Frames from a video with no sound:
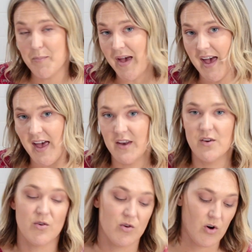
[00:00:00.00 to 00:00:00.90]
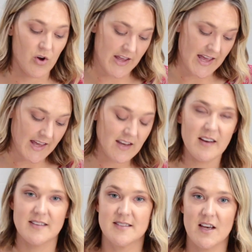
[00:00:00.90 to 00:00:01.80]
the pan or on a heat
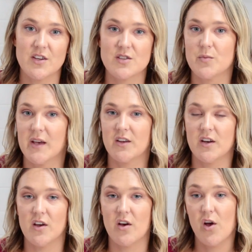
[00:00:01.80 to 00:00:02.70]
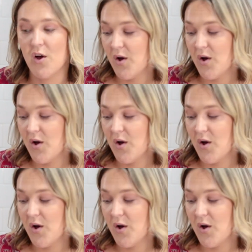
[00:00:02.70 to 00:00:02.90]
as such. We're going to